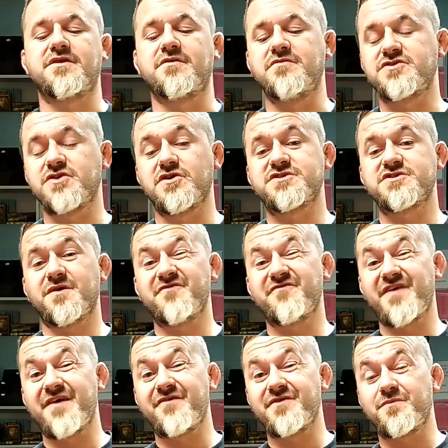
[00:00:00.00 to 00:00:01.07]
There is also a
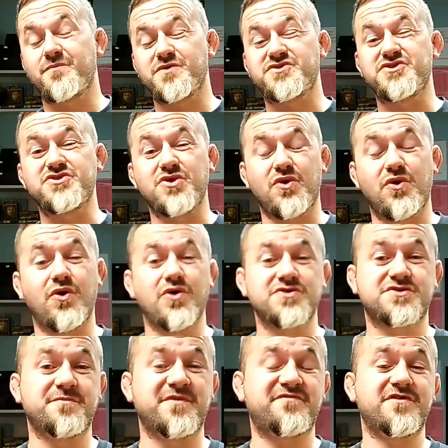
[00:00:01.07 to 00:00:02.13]
variant which is
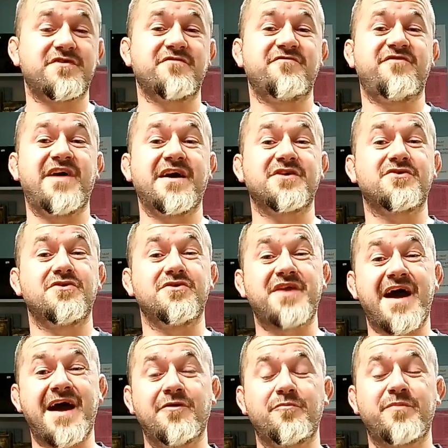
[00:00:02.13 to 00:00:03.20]
awesome if you can find, called
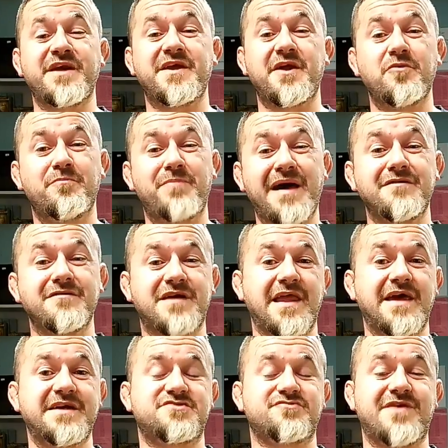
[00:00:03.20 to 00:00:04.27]
the albino
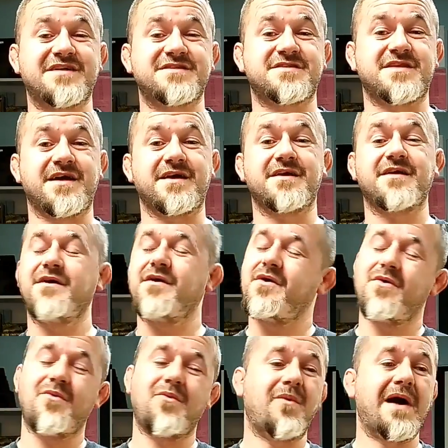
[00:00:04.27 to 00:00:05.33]
Belglades rat snake.
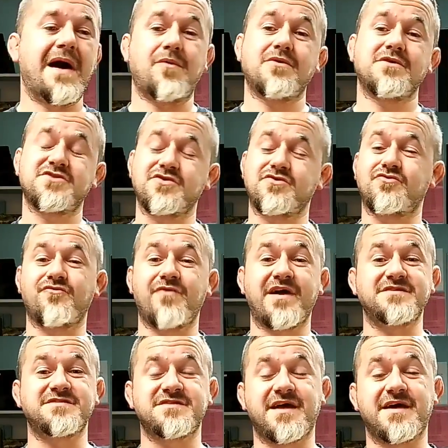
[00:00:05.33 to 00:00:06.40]
Wow, it's a
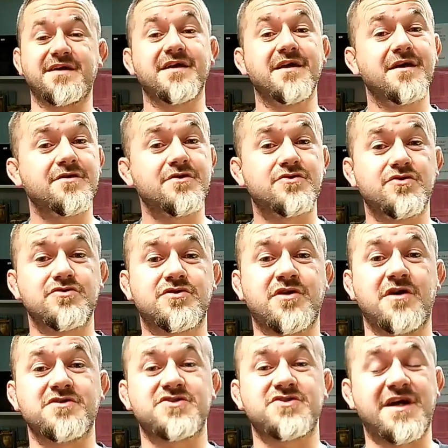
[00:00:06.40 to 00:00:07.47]
great snake. Good
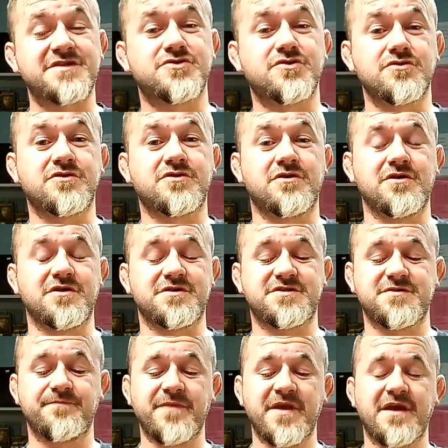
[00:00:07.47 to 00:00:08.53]
contrast, good
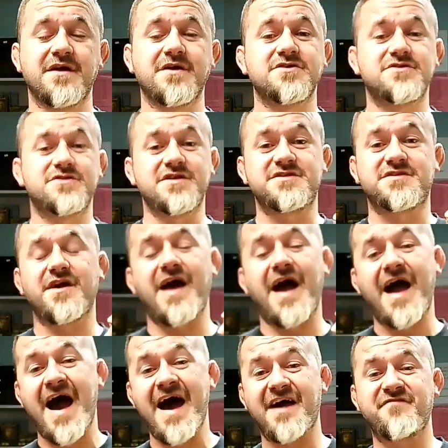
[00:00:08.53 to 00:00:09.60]
colours. There's
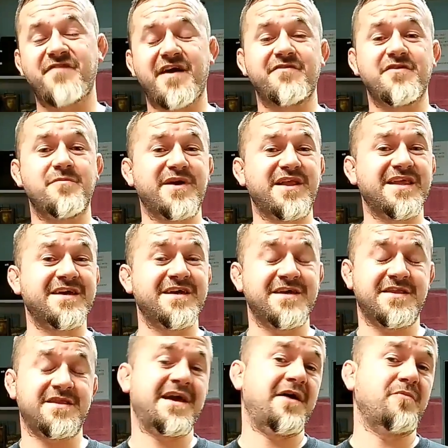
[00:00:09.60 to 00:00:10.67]
high variability
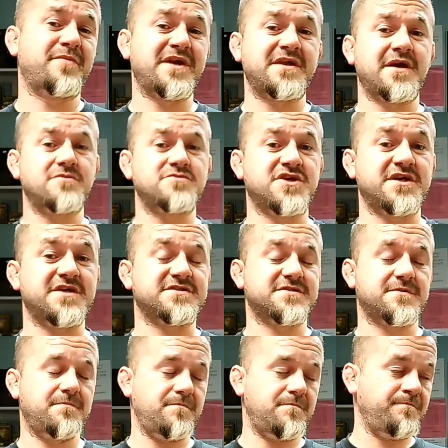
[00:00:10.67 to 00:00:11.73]
in the albino
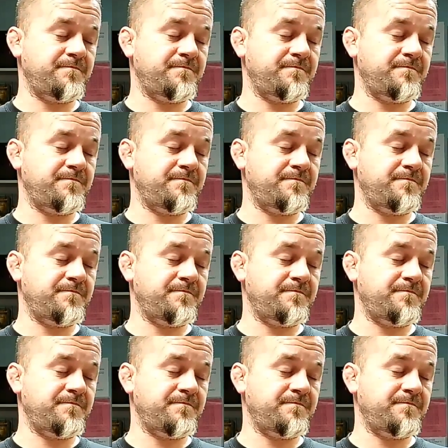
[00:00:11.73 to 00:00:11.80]
genes.